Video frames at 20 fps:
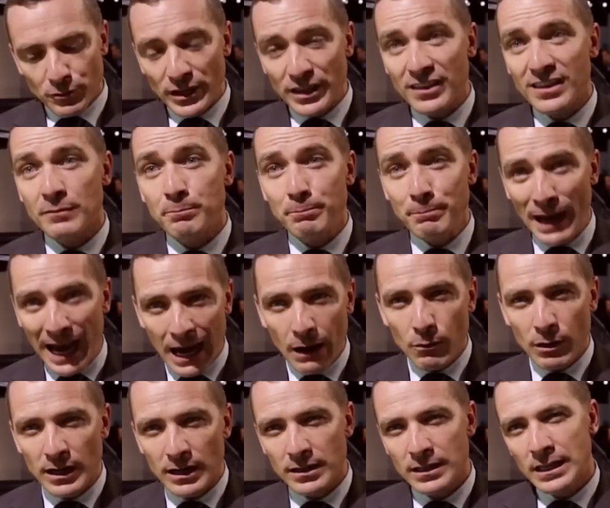bring the
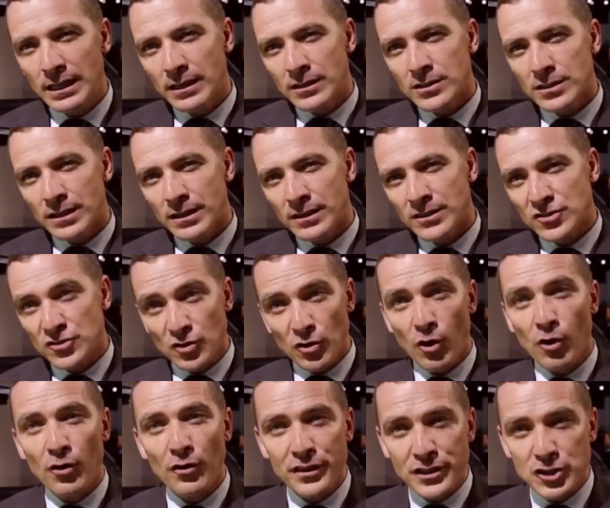power,
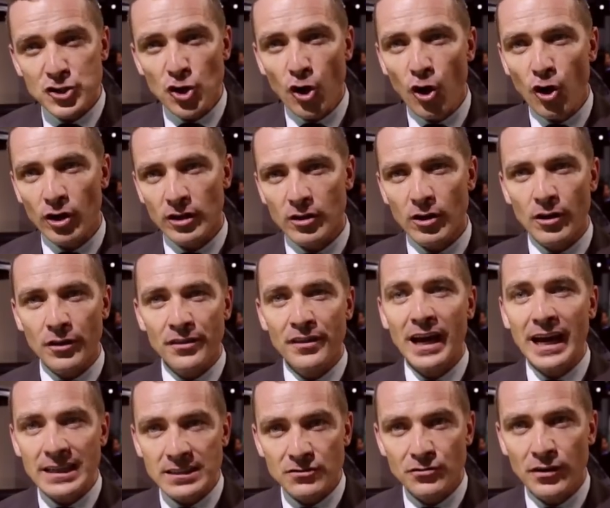so all the torque on
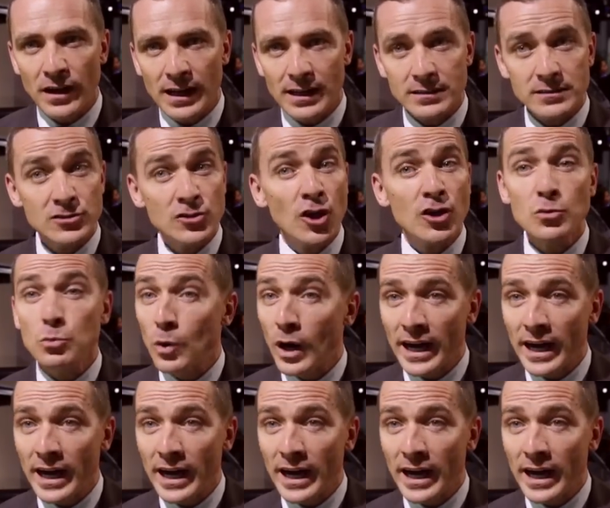the asphalt, not